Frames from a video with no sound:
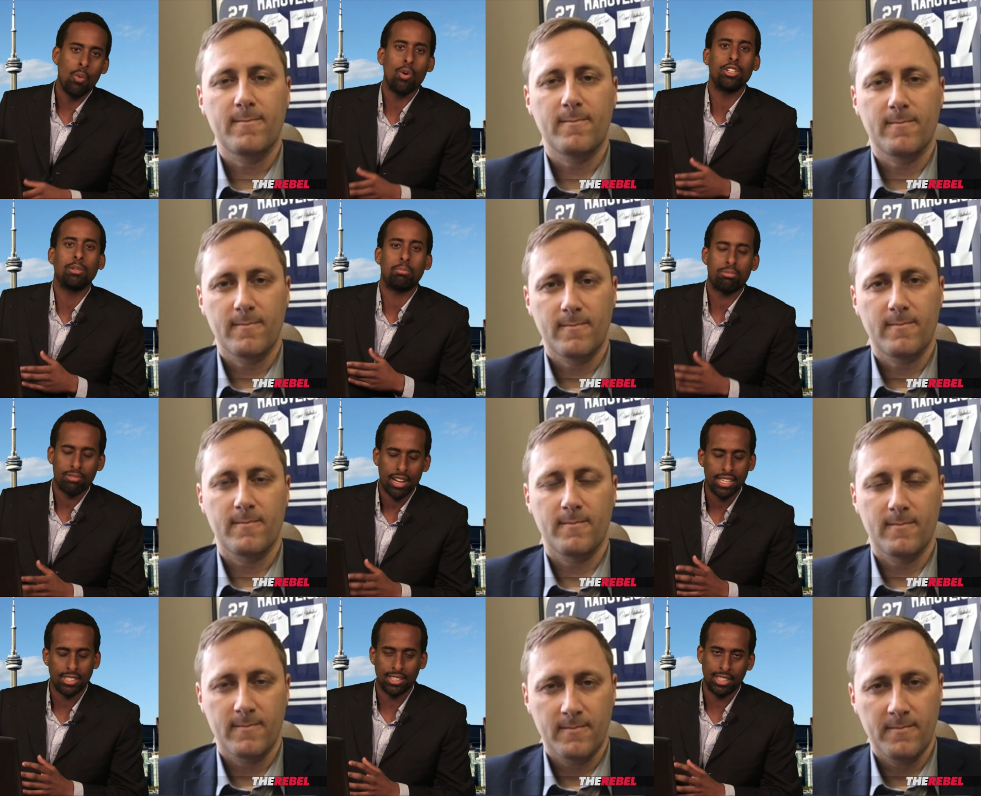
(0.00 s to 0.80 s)
Speaker 1: who are
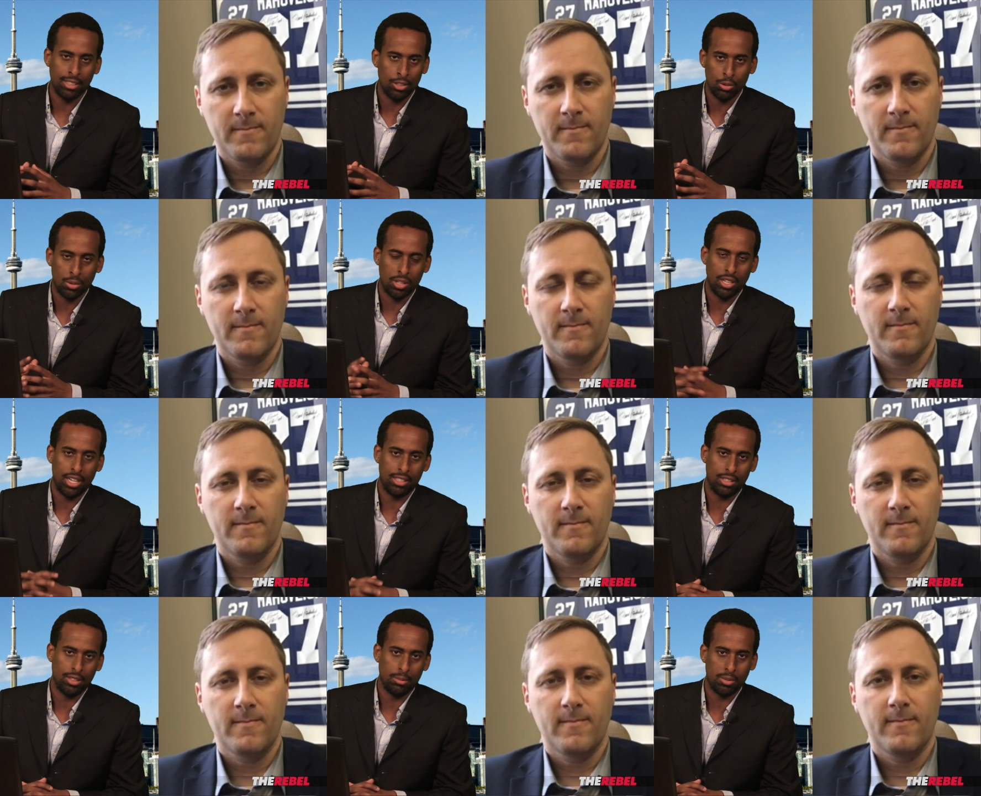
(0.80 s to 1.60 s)
depressed
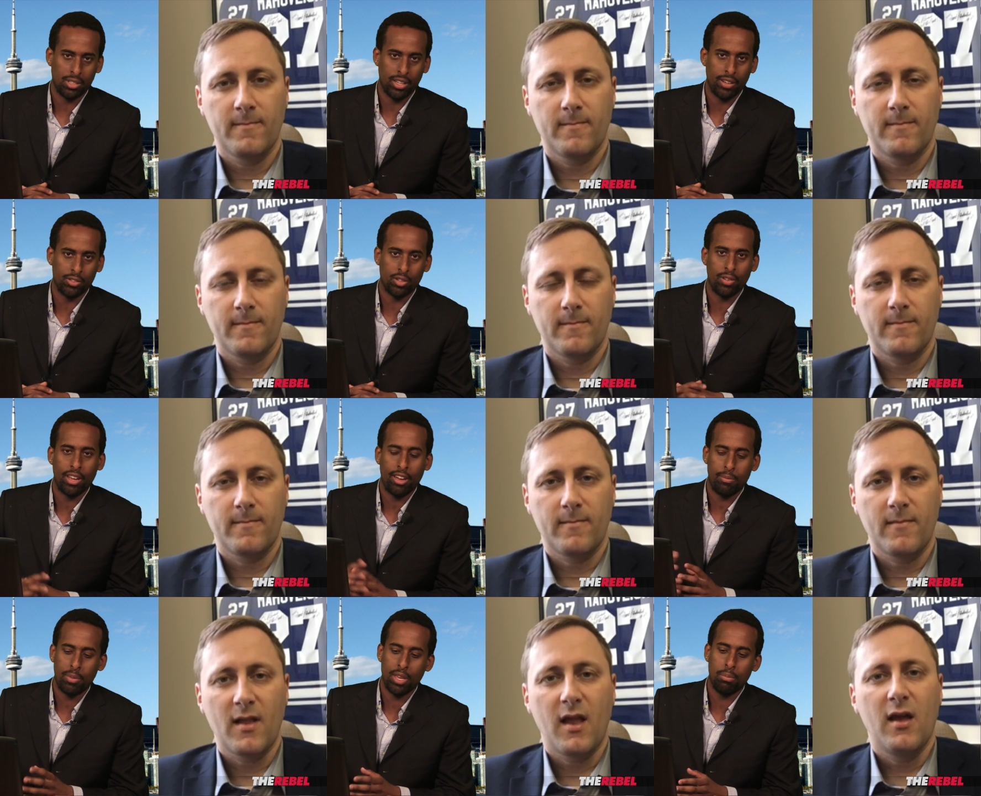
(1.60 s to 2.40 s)
euthanizing themselves or
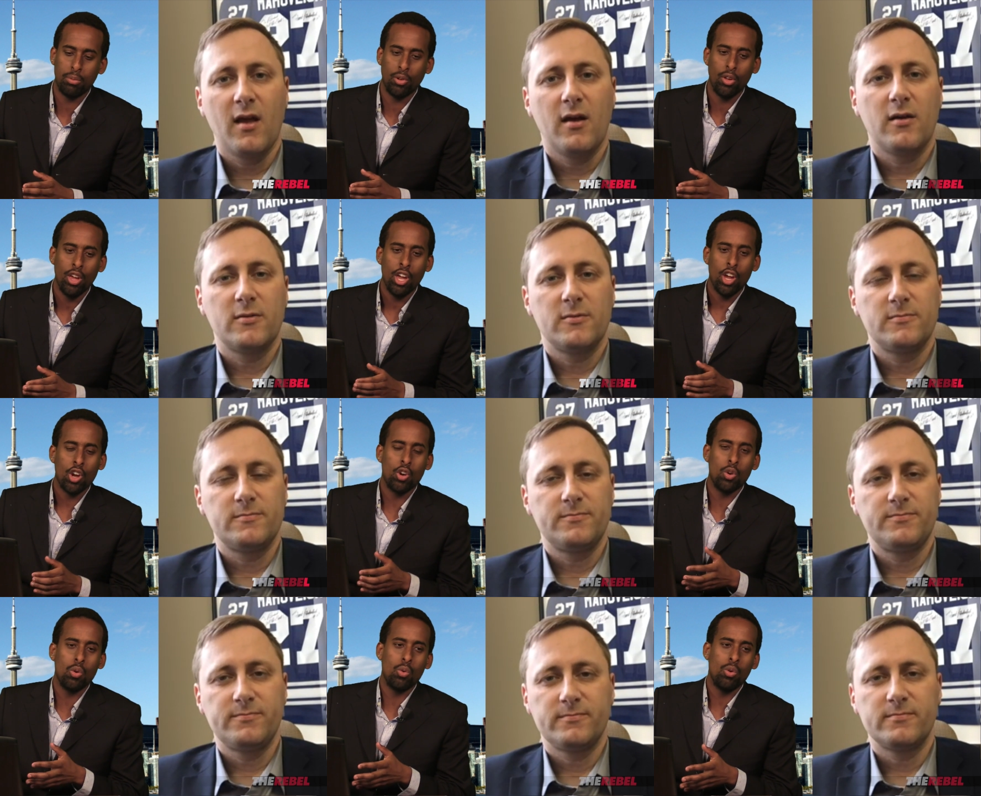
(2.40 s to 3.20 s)
you have people
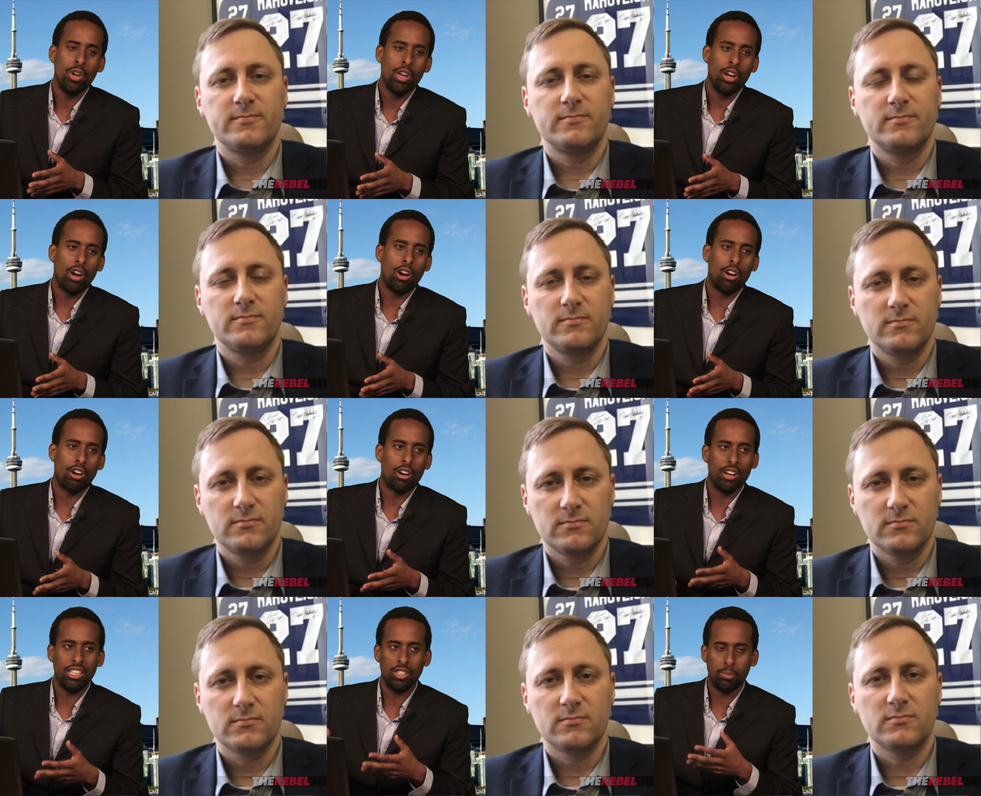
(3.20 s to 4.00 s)
who
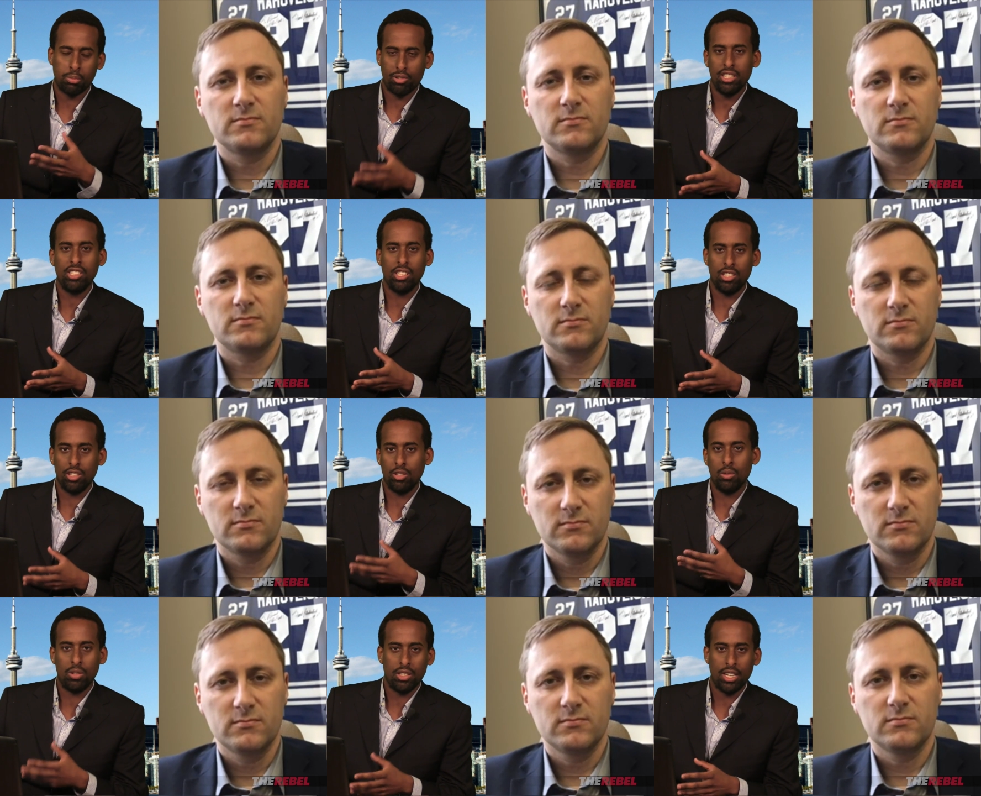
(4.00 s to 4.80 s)
are in prison
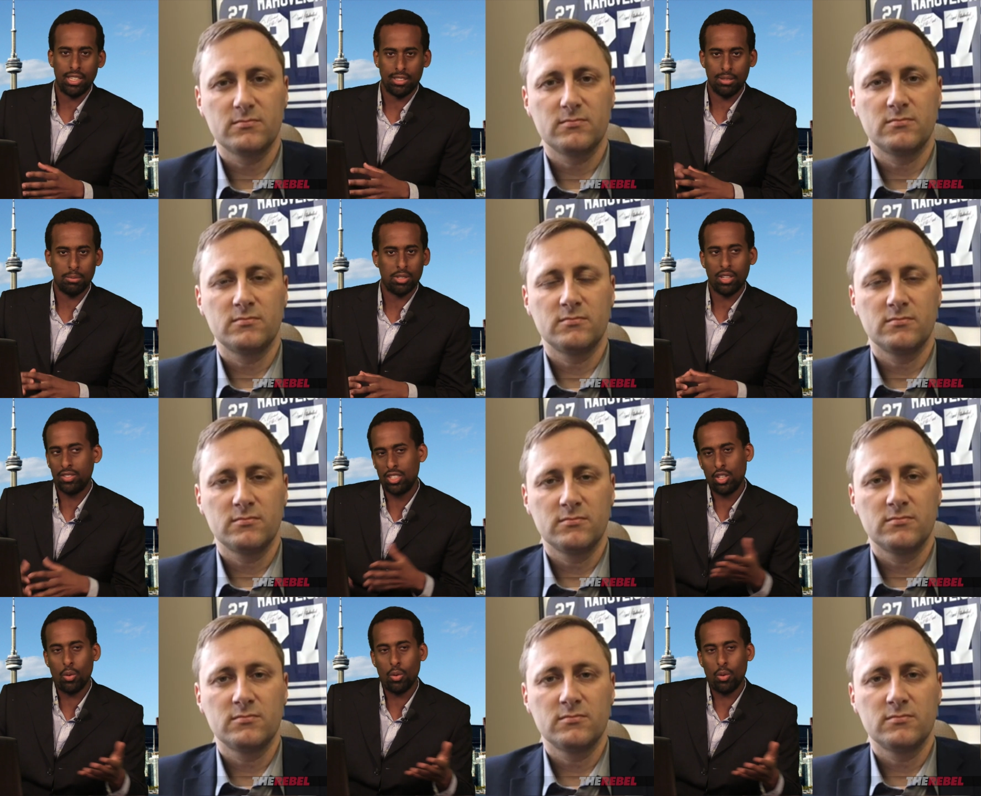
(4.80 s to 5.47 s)
euthanizing themselves.